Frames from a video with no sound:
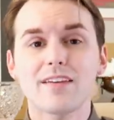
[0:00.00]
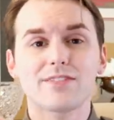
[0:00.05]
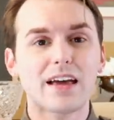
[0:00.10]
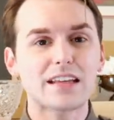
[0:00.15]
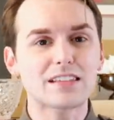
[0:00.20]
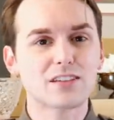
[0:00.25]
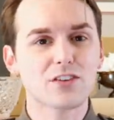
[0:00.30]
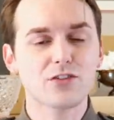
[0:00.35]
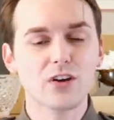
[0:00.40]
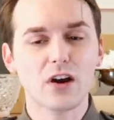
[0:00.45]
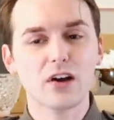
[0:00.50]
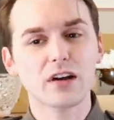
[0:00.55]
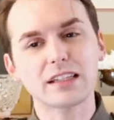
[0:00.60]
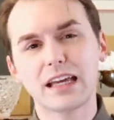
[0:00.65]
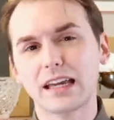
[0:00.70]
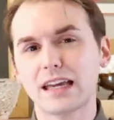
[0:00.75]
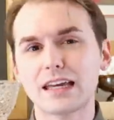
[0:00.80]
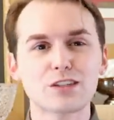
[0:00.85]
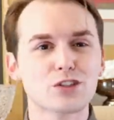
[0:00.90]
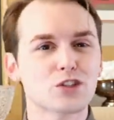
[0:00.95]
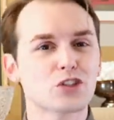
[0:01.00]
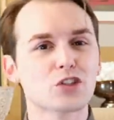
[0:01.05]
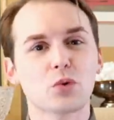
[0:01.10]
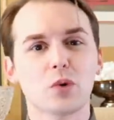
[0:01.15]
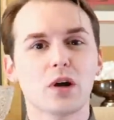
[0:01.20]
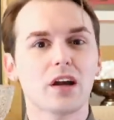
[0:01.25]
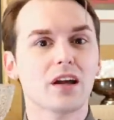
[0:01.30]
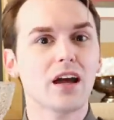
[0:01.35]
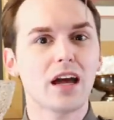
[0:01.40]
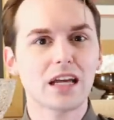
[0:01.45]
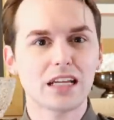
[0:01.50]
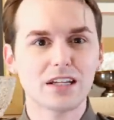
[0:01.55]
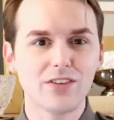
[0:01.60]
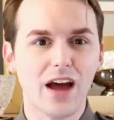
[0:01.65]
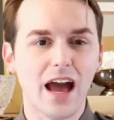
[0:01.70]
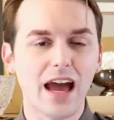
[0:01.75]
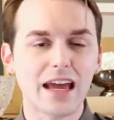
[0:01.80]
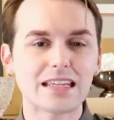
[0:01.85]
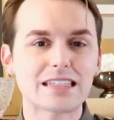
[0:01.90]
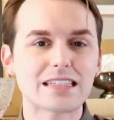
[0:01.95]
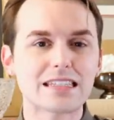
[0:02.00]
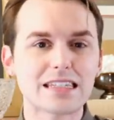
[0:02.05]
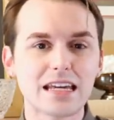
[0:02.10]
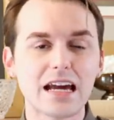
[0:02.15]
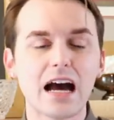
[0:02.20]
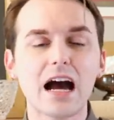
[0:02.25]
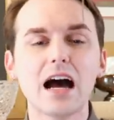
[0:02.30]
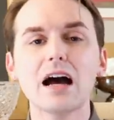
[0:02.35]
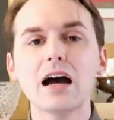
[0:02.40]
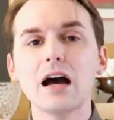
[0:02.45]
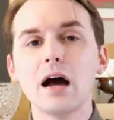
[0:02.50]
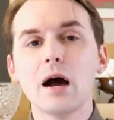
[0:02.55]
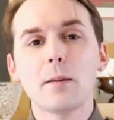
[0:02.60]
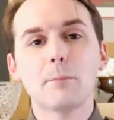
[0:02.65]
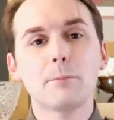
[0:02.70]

That's a very like historic kind of idea,